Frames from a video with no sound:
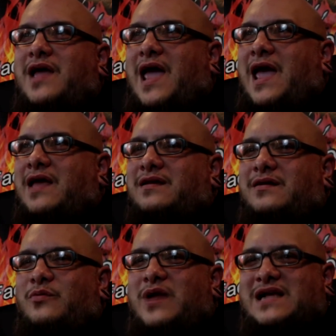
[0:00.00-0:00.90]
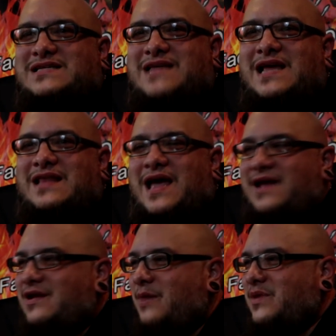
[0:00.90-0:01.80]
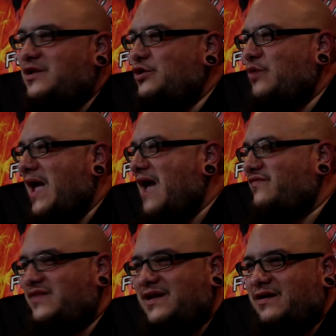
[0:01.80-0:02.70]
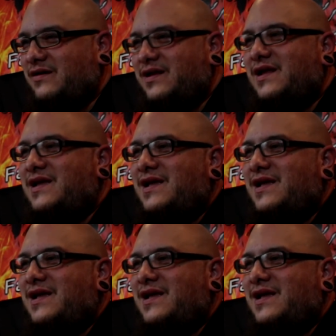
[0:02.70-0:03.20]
And when I say that, I mean, you have to hear it.